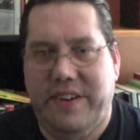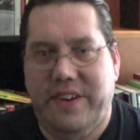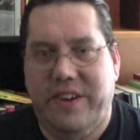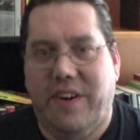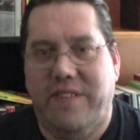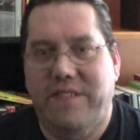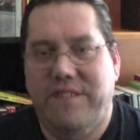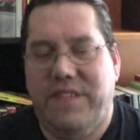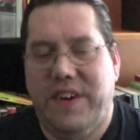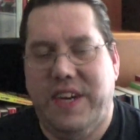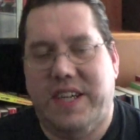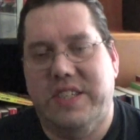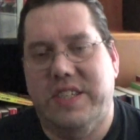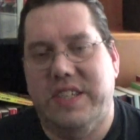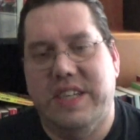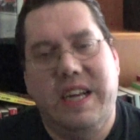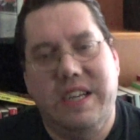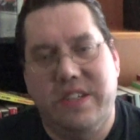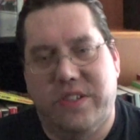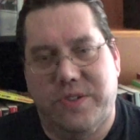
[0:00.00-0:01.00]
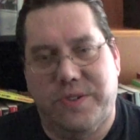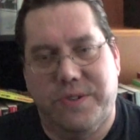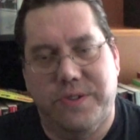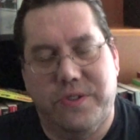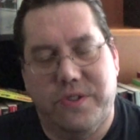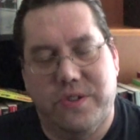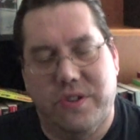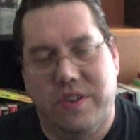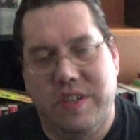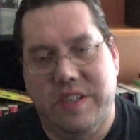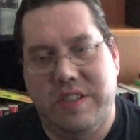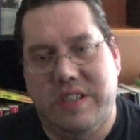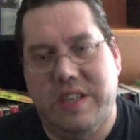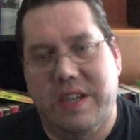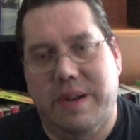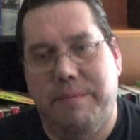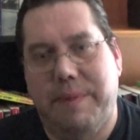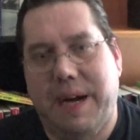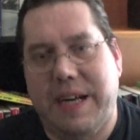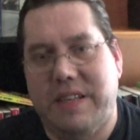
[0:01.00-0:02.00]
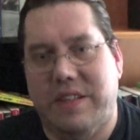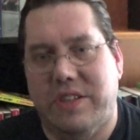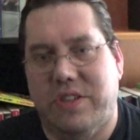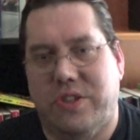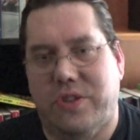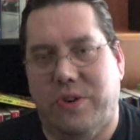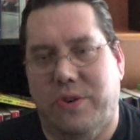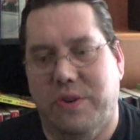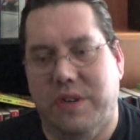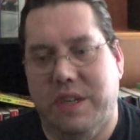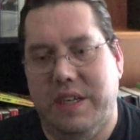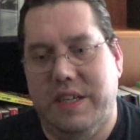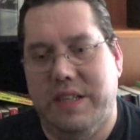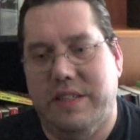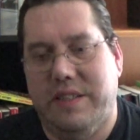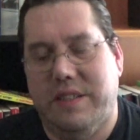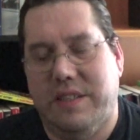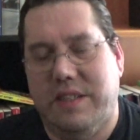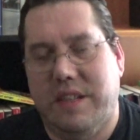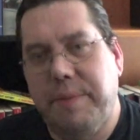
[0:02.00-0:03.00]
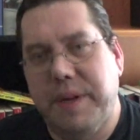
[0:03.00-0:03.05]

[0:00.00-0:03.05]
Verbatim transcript: non-fiction and short stories didn't make the short list,